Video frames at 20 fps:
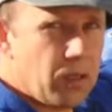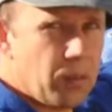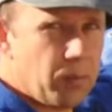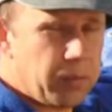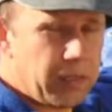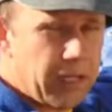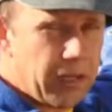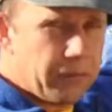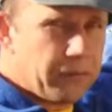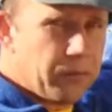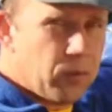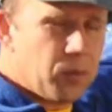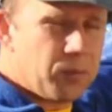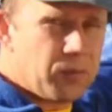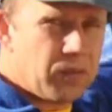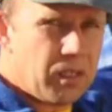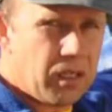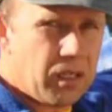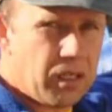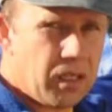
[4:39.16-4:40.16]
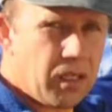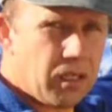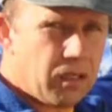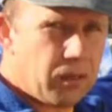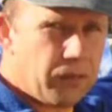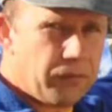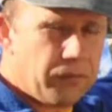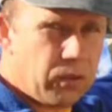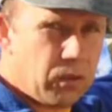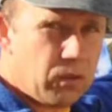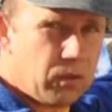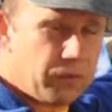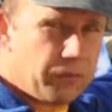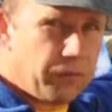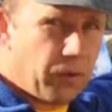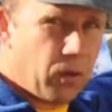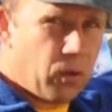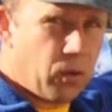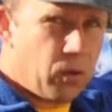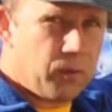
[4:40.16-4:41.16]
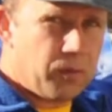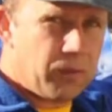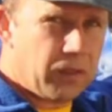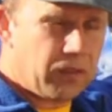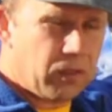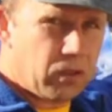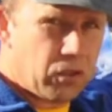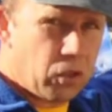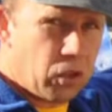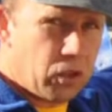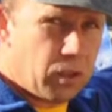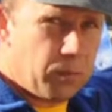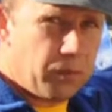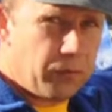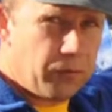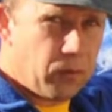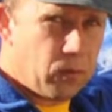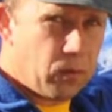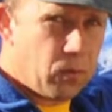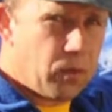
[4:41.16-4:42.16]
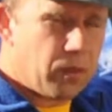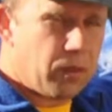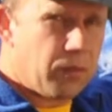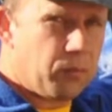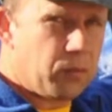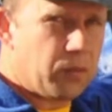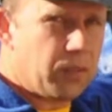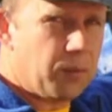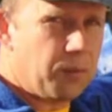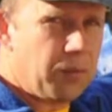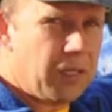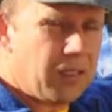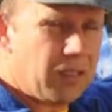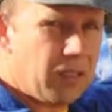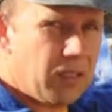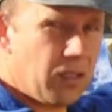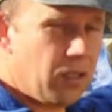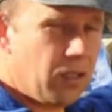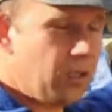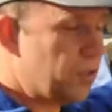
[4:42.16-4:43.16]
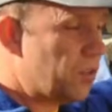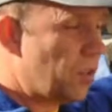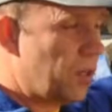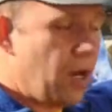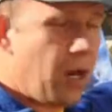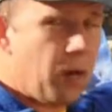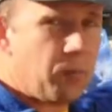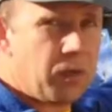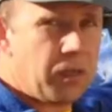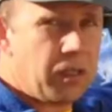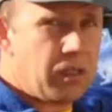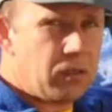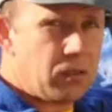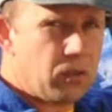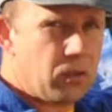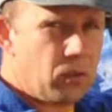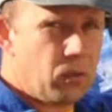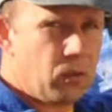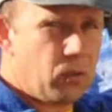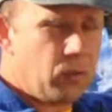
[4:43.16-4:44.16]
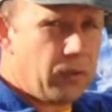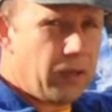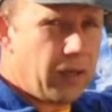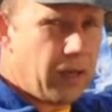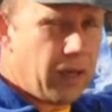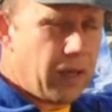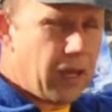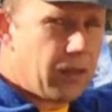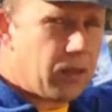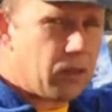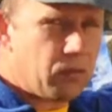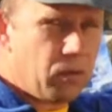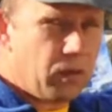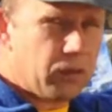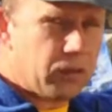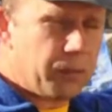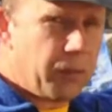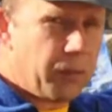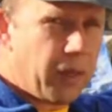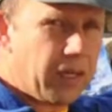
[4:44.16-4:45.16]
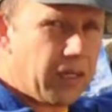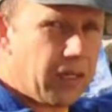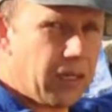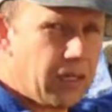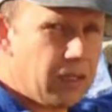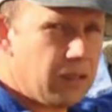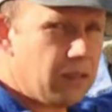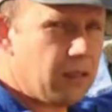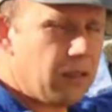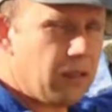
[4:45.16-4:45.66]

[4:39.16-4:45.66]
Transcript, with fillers: platforms there and I've used foam as I showed you before, put them in. So now I'm ready to add the rocks back in